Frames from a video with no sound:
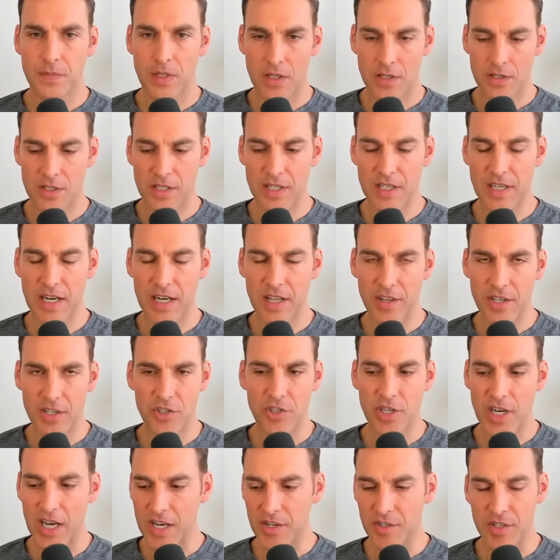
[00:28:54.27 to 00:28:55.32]
Did anything
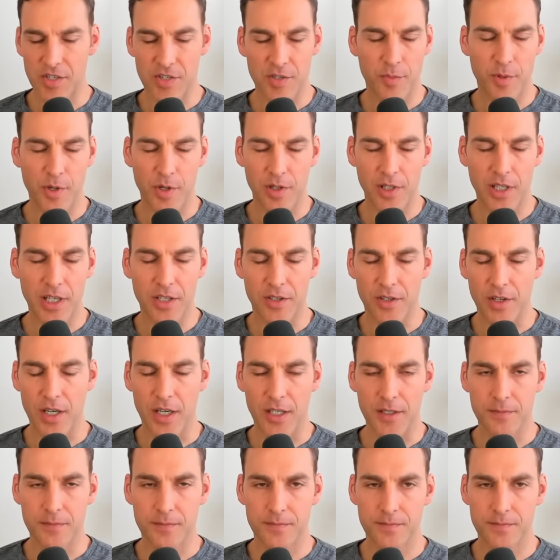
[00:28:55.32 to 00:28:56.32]
change at Chipotle or not?